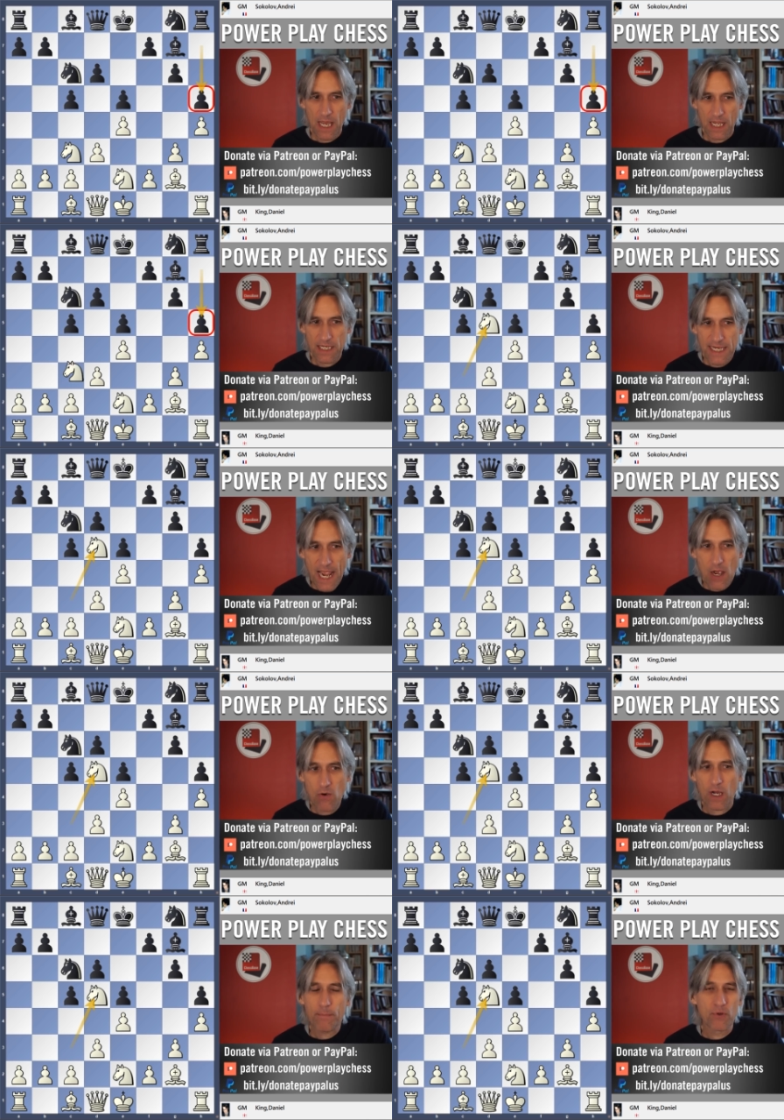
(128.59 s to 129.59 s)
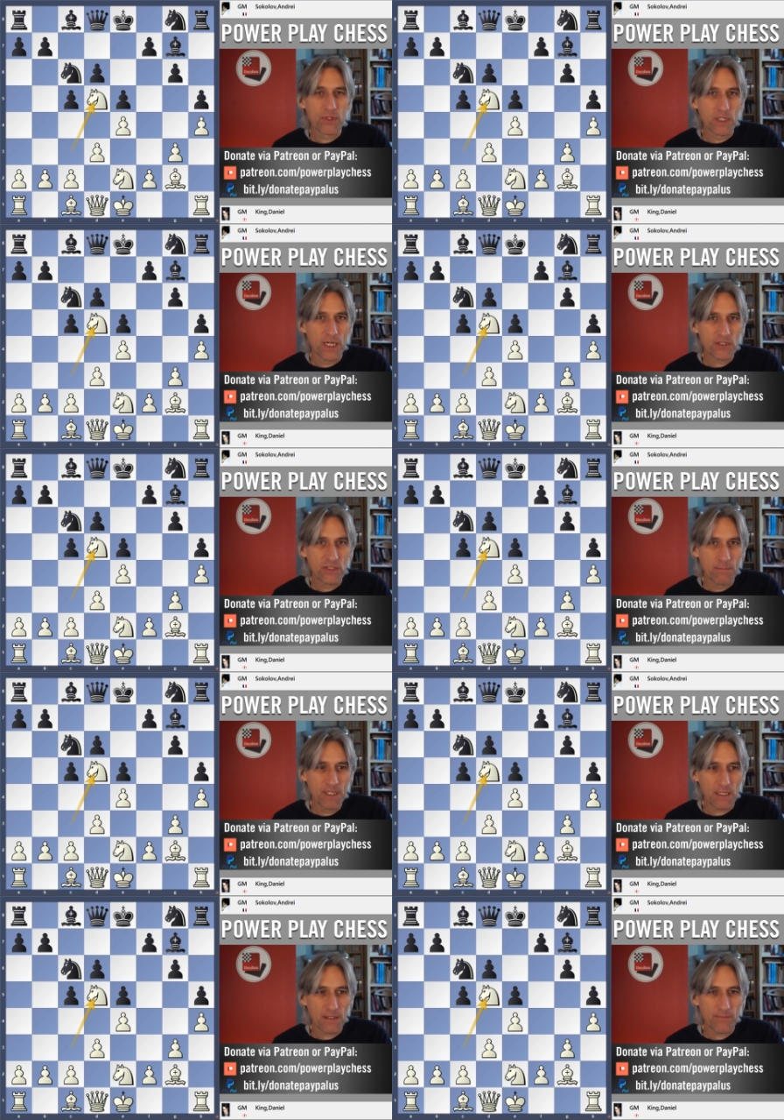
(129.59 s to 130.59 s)
And now I put the knight in the
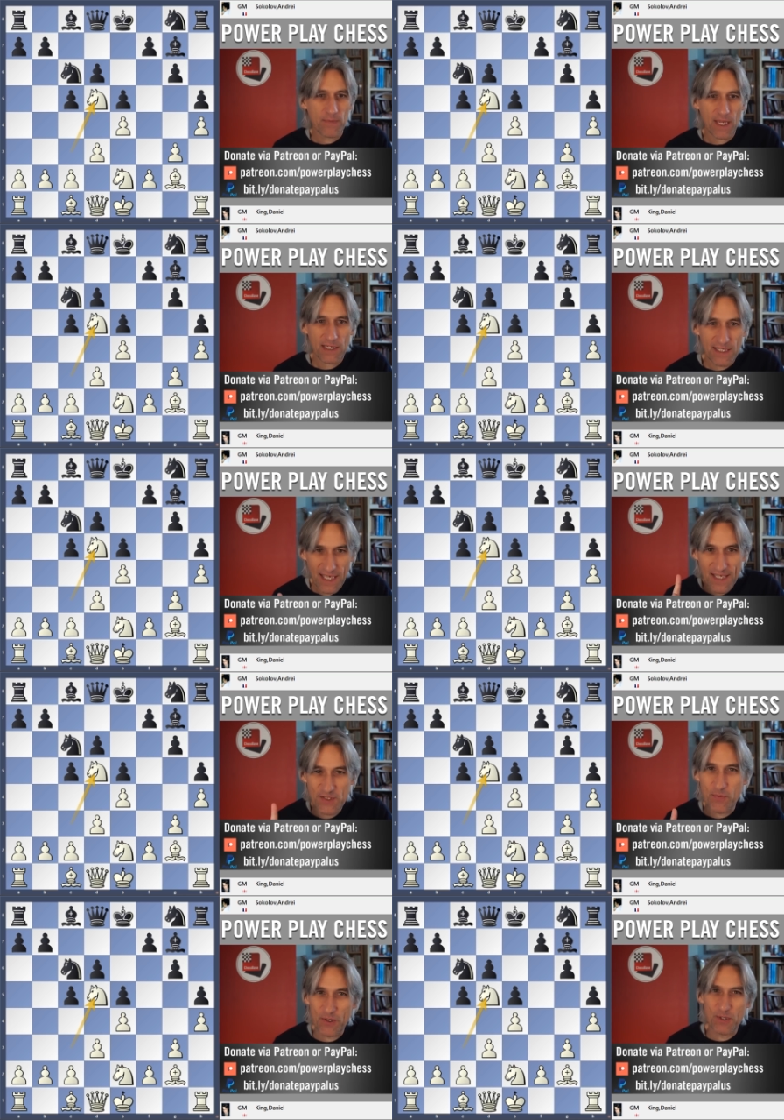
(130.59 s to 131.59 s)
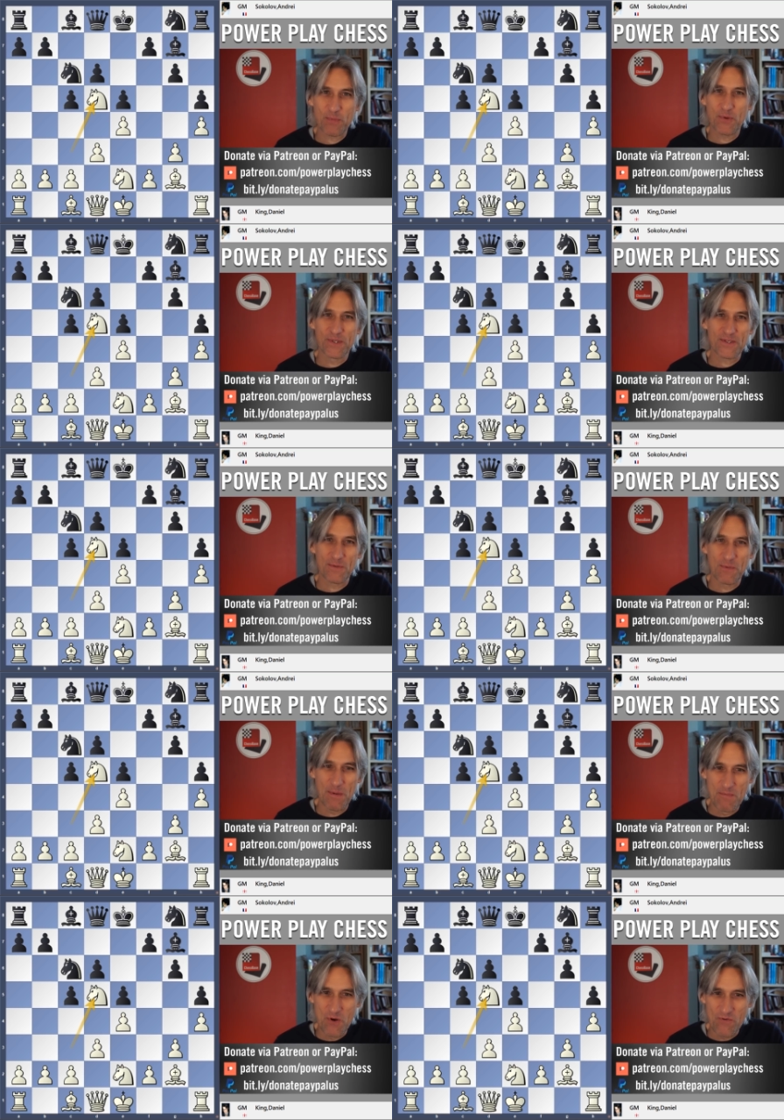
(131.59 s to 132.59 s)
middle. And here's one of the points of my
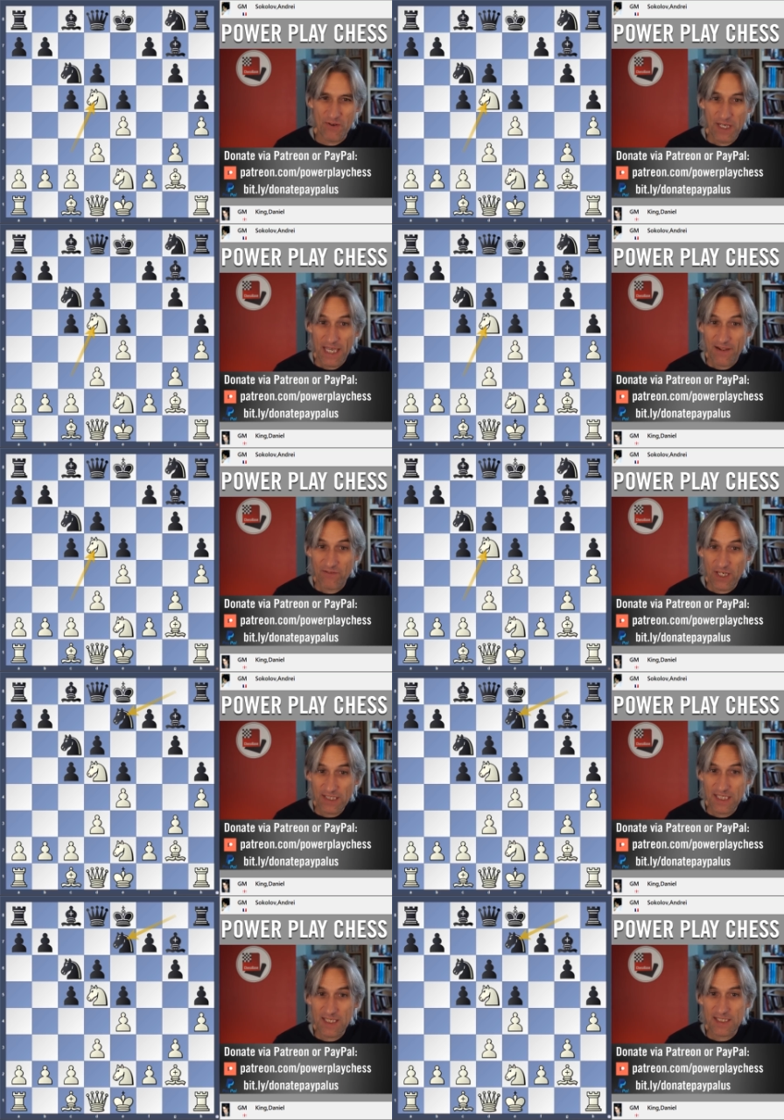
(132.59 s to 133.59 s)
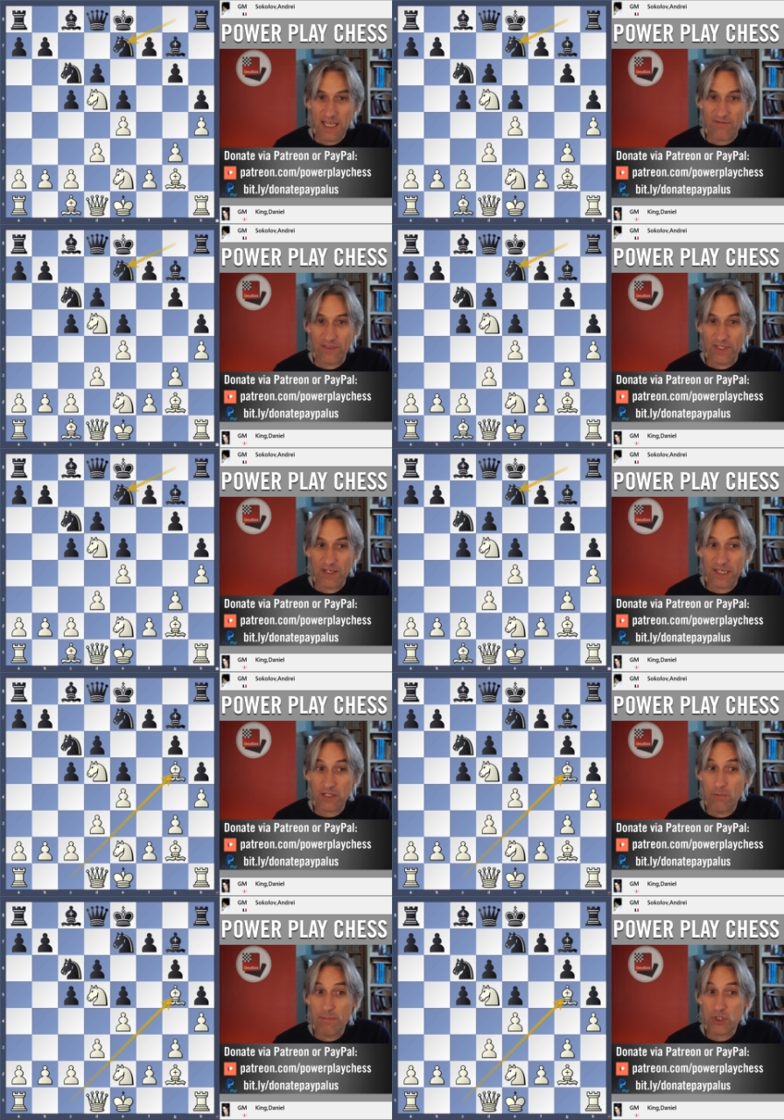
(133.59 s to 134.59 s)
move. If knight e7, then I
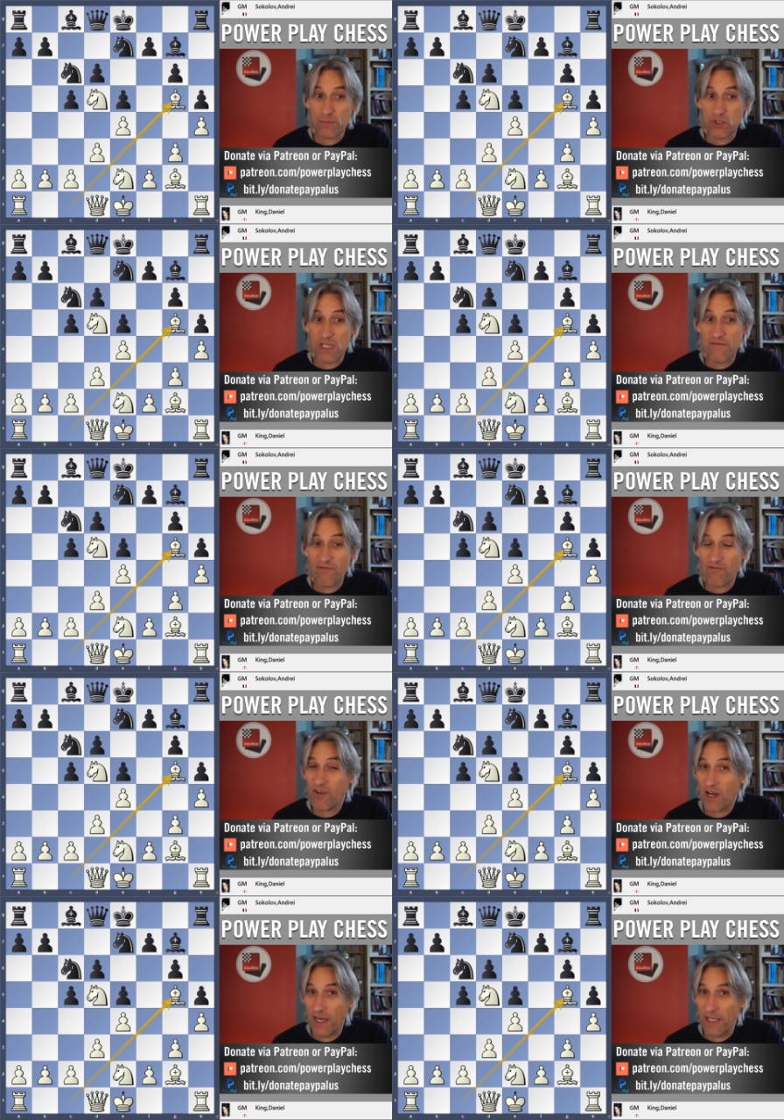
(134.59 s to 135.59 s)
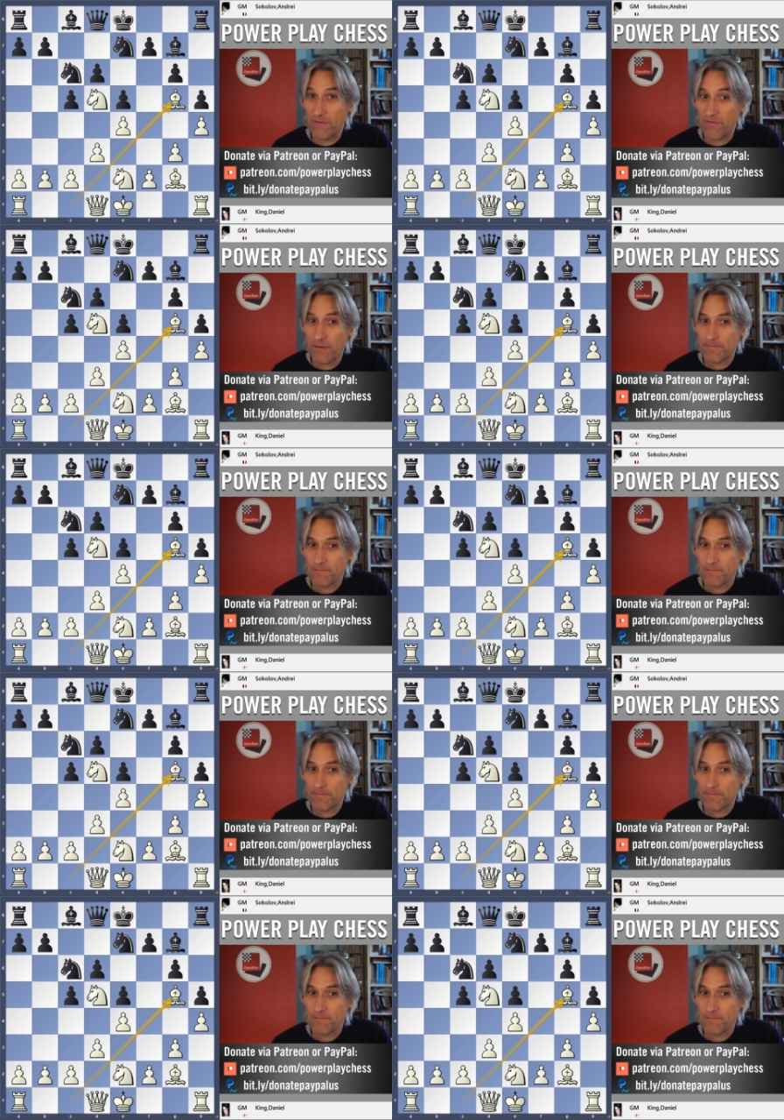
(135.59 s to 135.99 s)
go bishop g5.